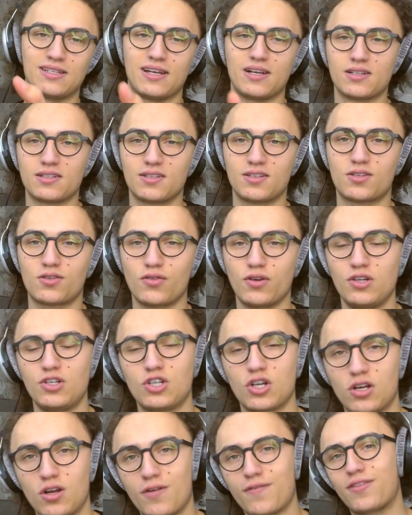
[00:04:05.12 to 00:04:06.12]
here's a
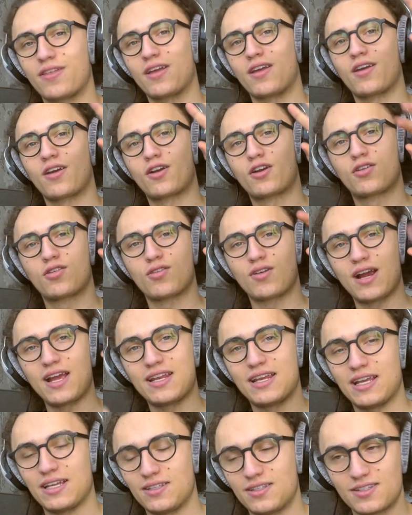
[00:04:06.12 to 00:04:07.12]
screenshot of the
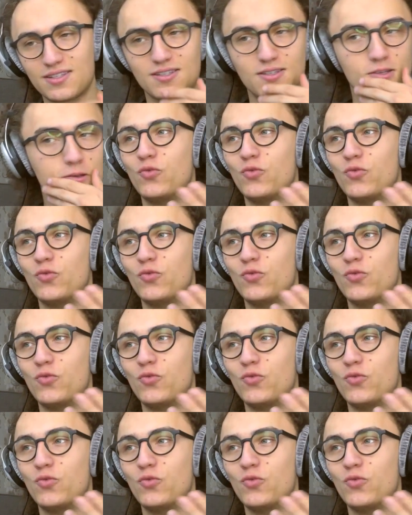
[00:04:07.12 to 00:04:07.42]
credits,